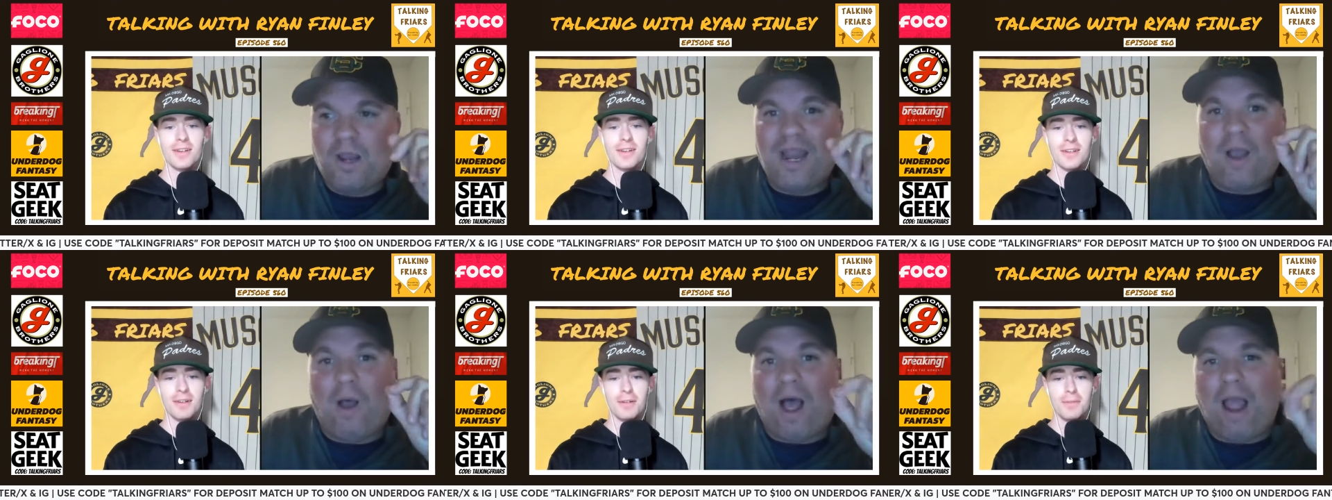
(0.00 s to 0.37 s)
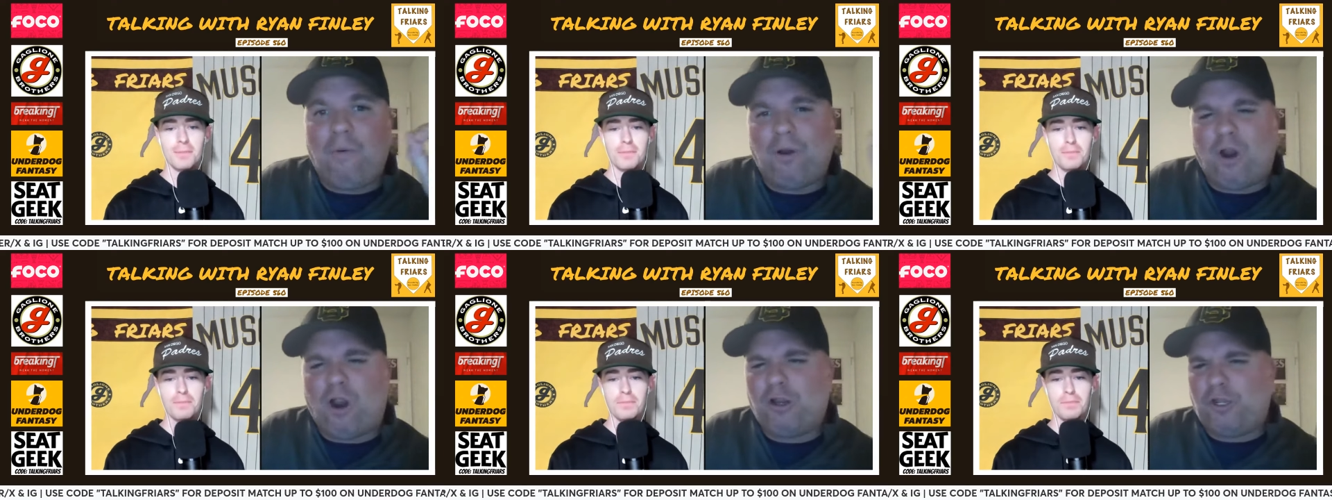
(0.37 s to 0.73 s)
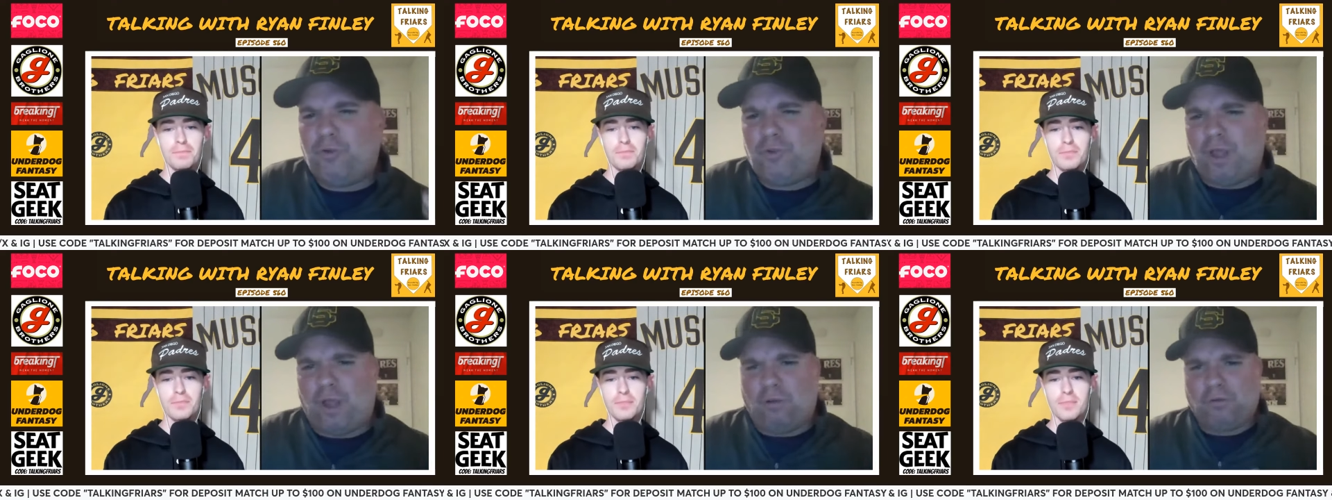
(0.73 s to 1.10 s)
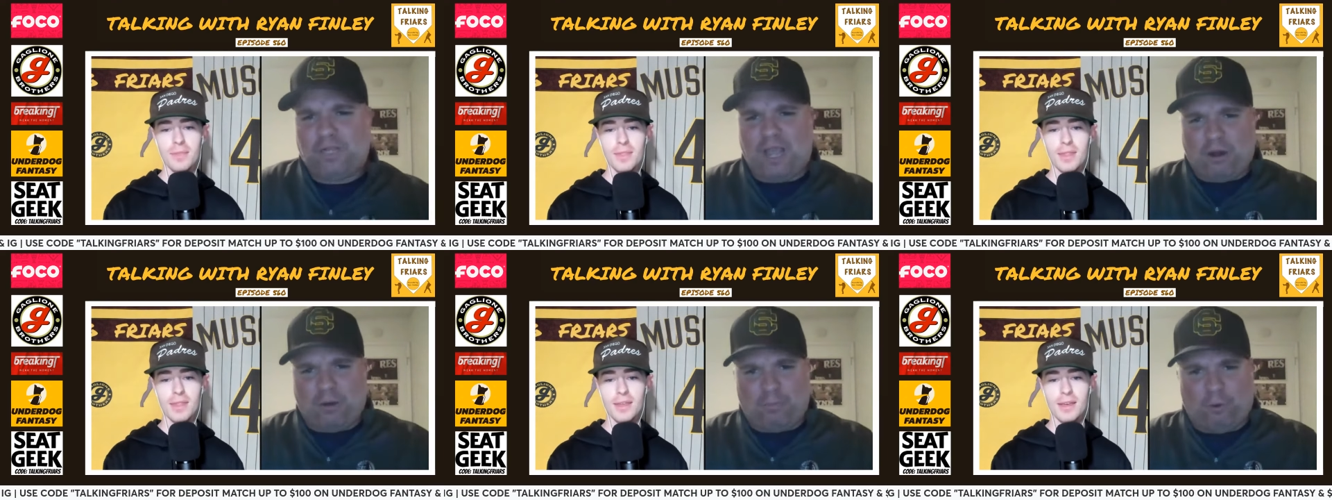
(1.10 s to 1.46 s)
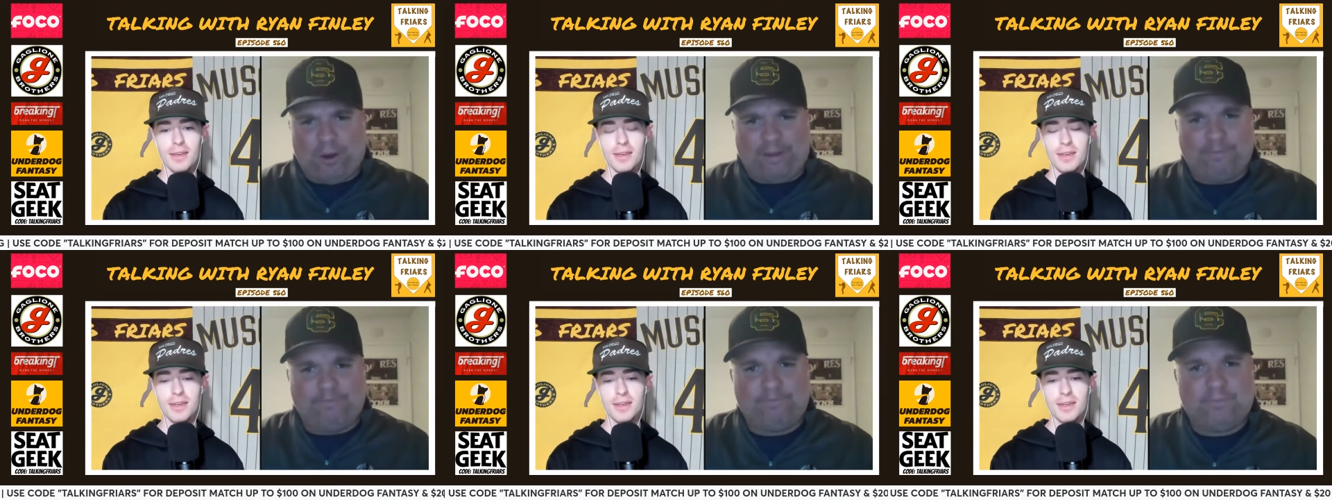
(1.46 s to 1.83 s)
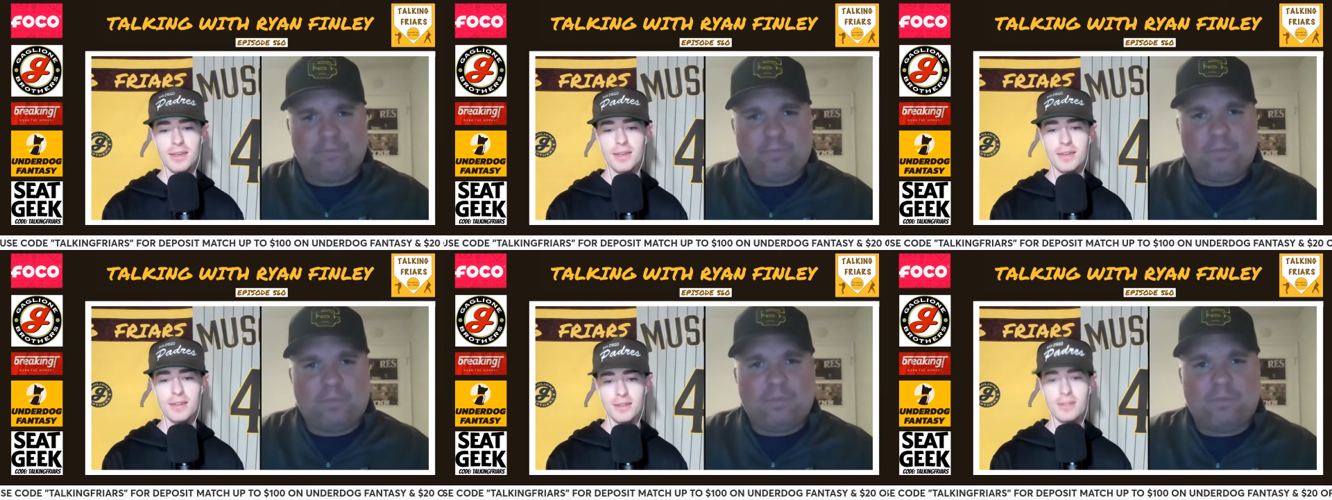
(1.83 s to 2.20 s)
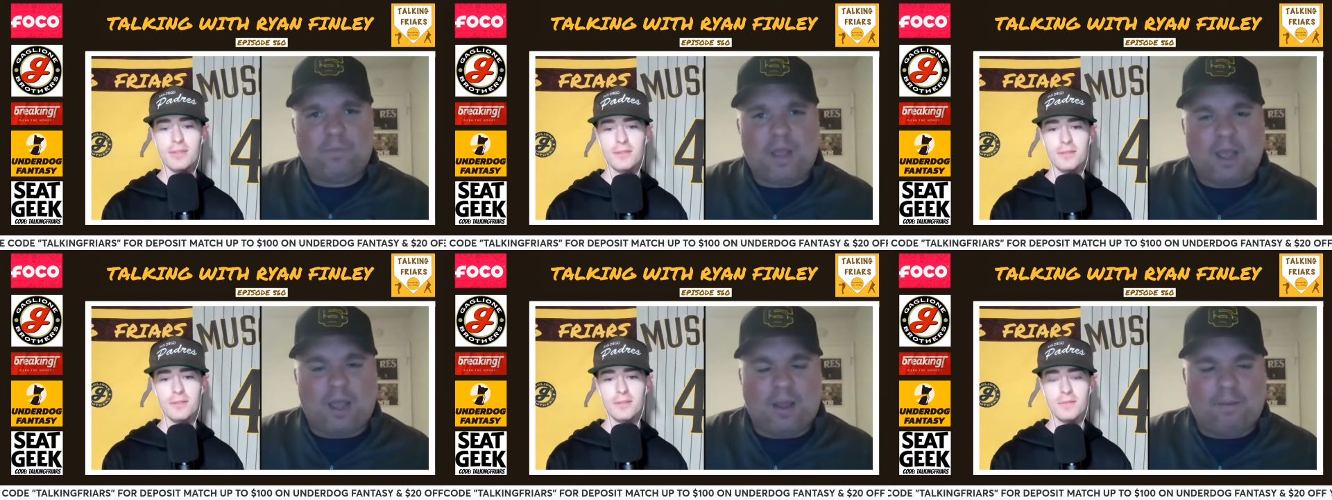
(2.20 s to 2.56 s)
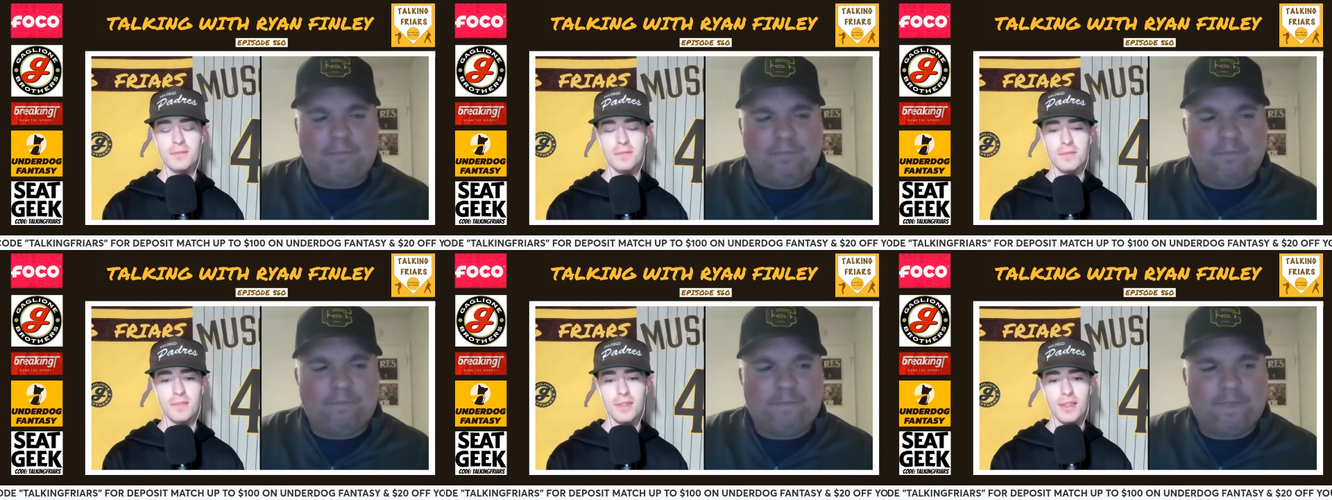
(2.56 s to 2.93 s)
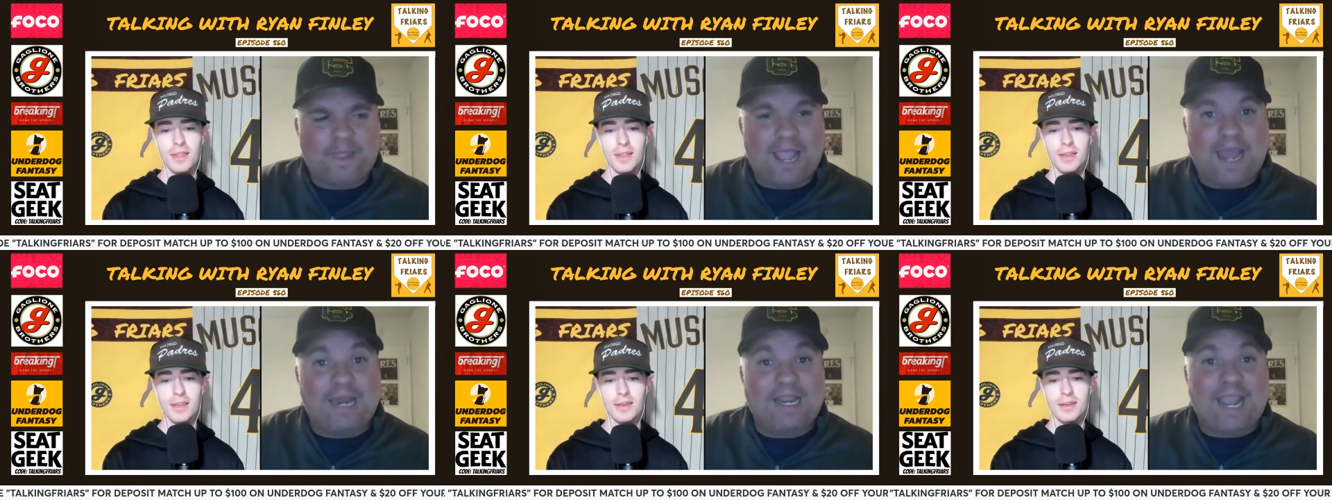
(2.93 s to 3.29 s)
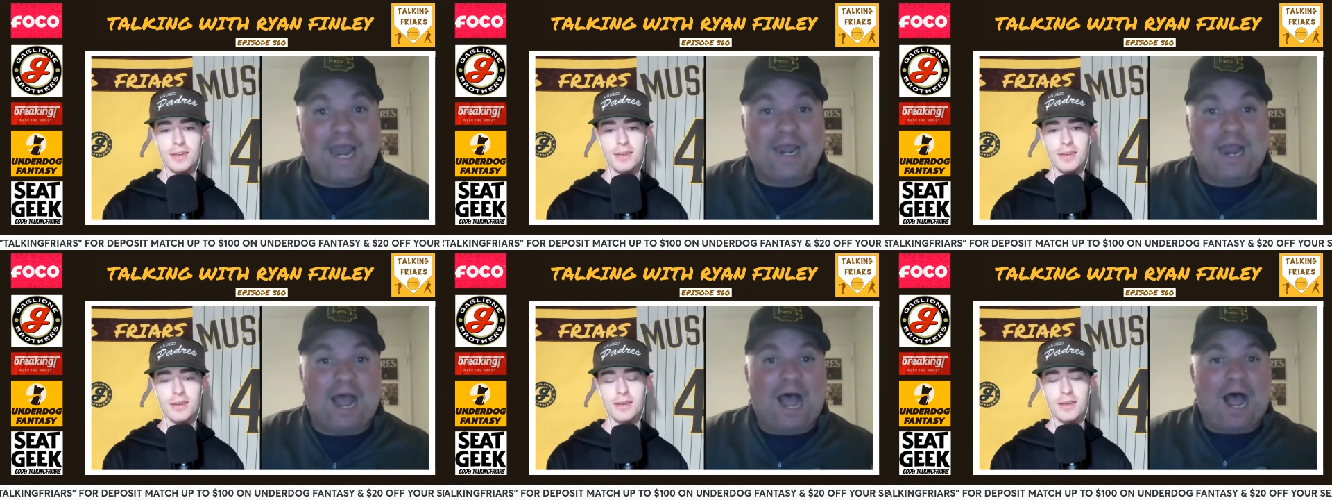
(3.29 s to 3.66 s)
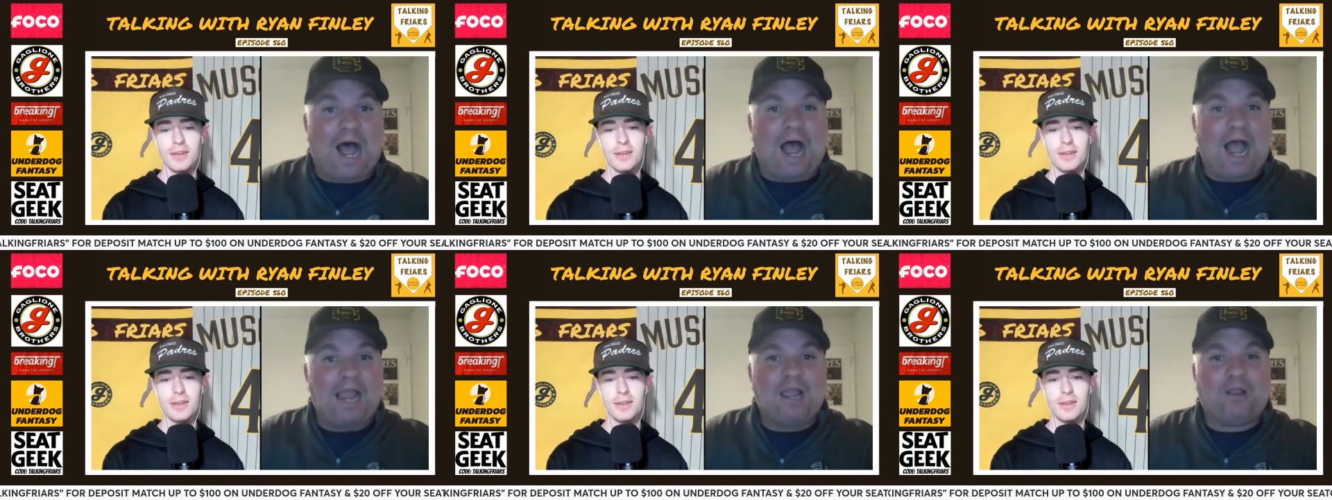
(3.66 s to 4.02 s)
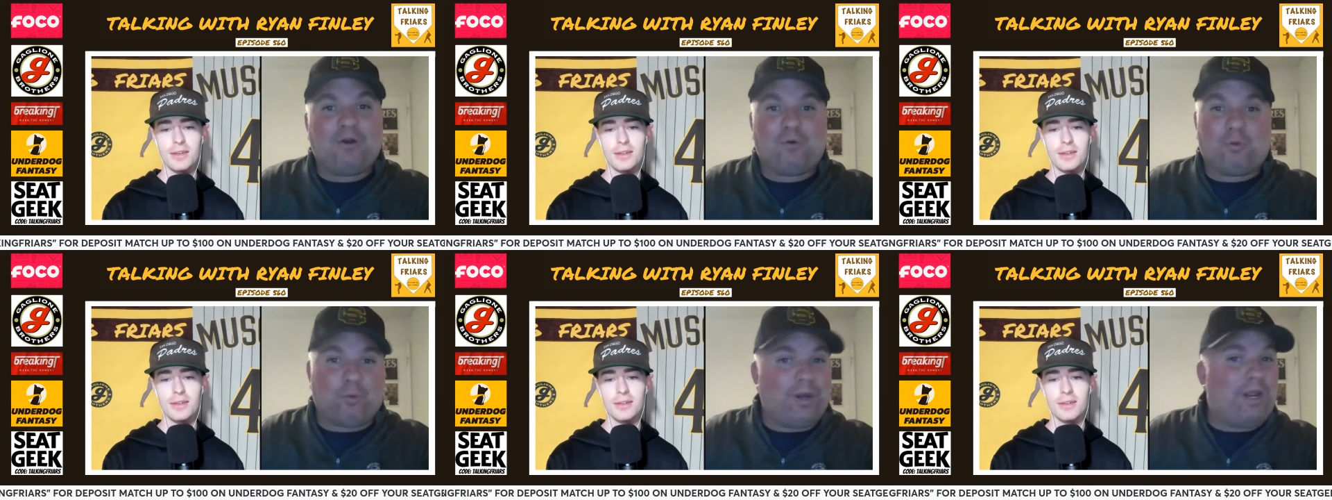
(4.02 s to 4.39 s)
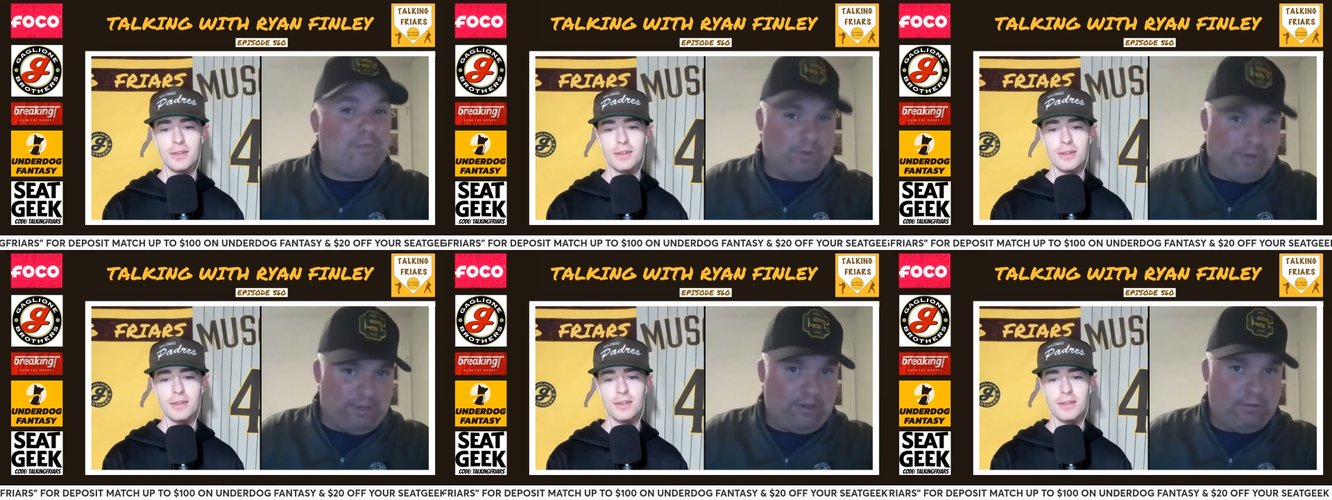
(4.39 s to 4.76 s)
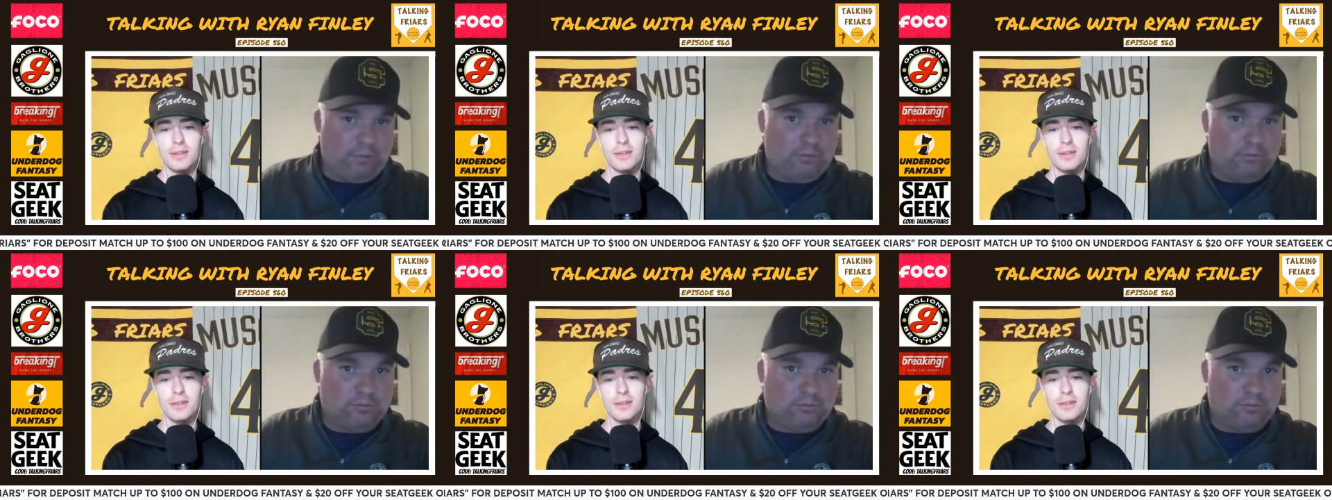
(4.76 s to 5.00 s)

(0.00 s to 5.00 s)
Speaker 1: Now I would argue though counterpoint. Mm-hmm. Um, and again, I agree with you.